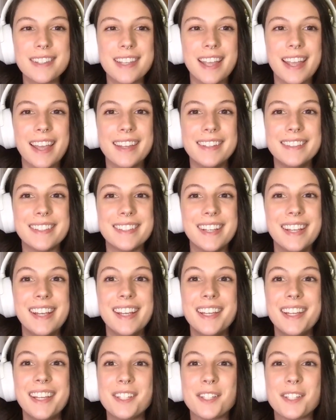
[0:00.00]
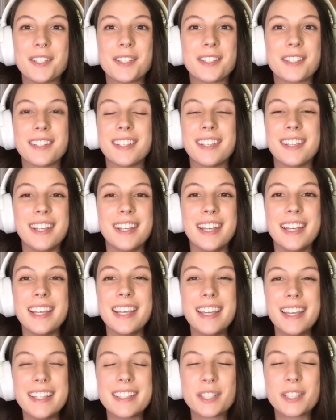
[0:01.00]
And just,
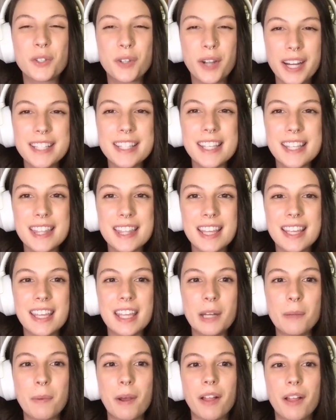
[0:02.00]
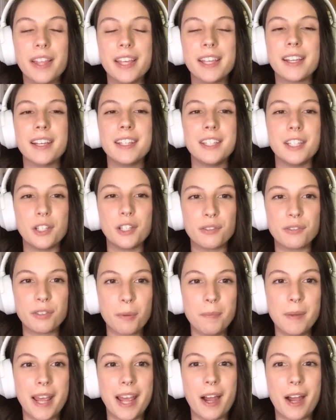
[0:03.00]
it's crazy thinking about like a year
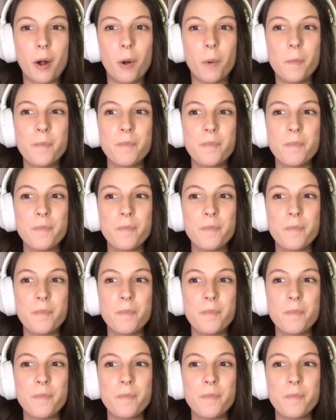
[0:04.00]
from now,